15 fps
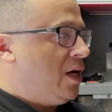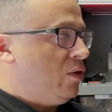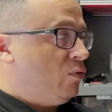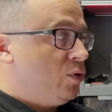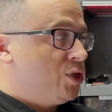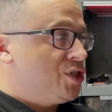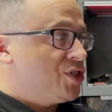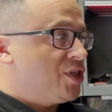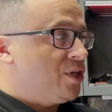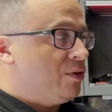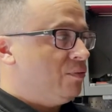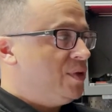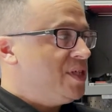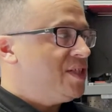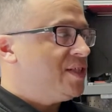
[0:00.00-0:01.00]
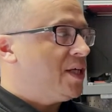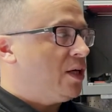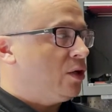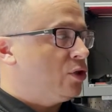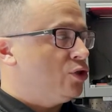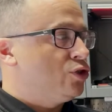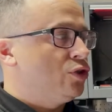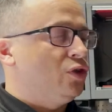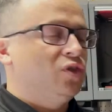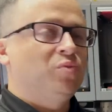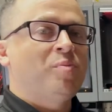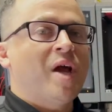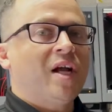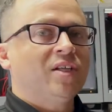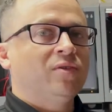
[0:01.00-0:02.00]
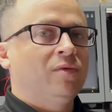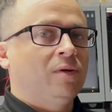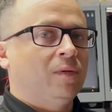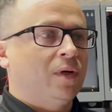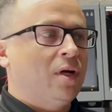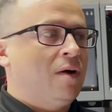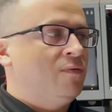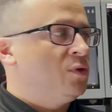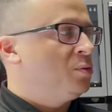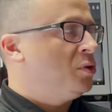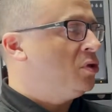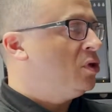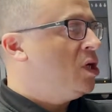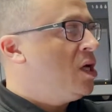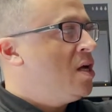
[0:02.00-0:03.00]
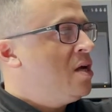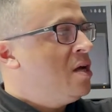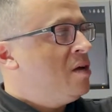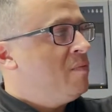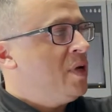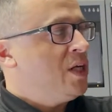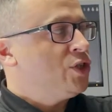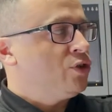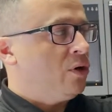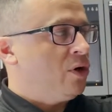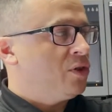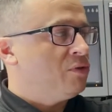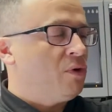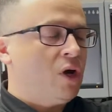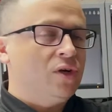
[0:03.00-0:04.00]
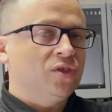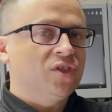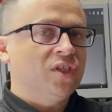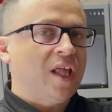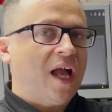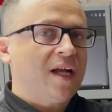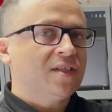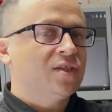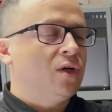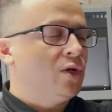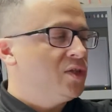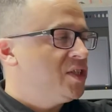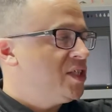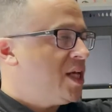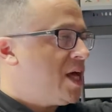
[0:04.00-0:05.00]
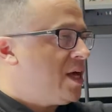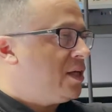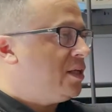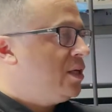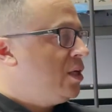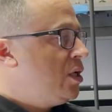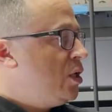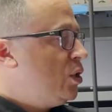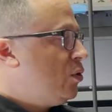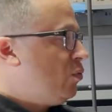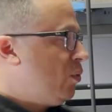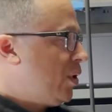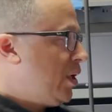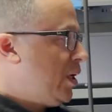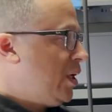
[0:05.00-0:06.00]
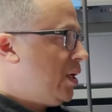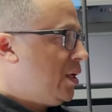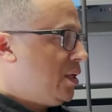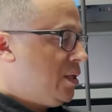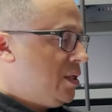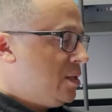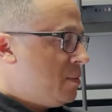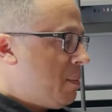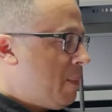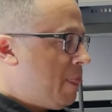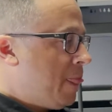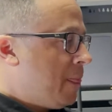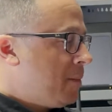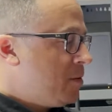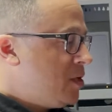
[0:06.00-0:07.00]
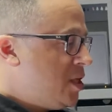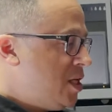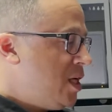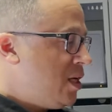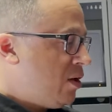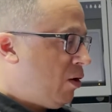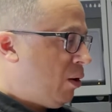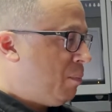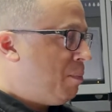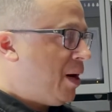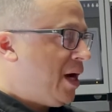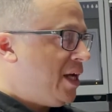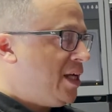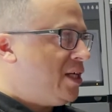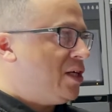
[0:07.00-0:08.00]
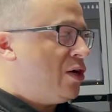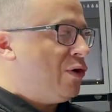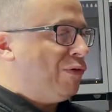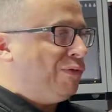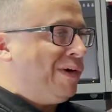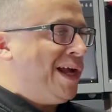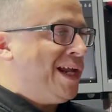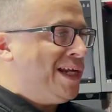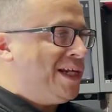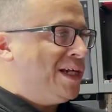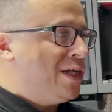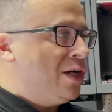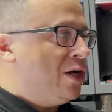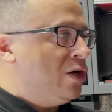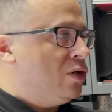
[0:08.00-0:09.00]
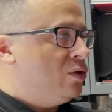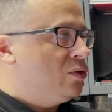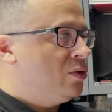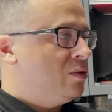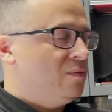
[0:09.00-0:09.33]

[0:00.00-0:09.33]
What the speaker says: We're just gonna reset our controls back to where we're comfortable, make sure our throttle slack's all set. We're gonna get our bike ready to go,